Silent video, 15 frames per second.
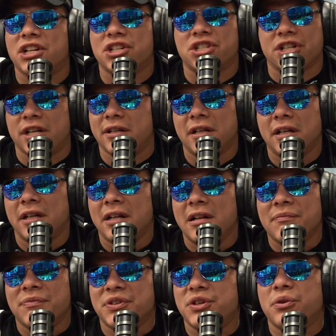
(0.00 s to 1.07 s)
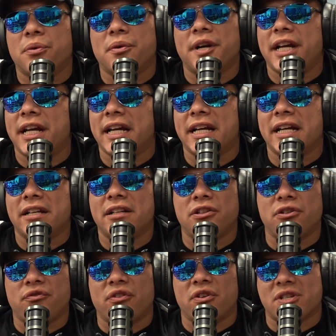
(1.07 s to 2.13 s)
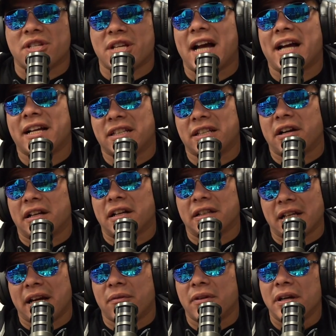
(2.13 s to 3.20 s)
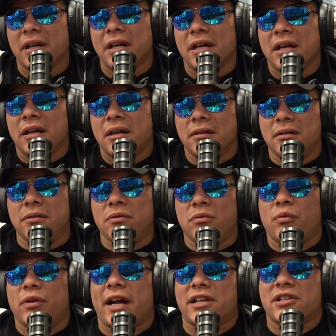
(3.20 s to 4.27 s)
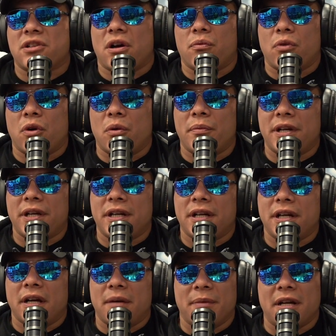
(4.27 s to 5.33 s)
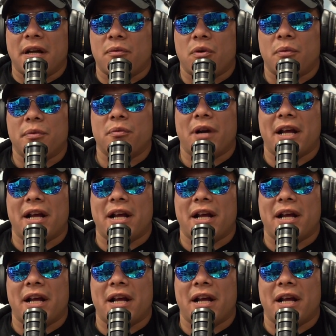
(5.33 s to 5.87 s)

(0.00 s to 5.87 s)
that shit. You already hit you for a second there. I thought when I saw Roman and I mean not Roman, when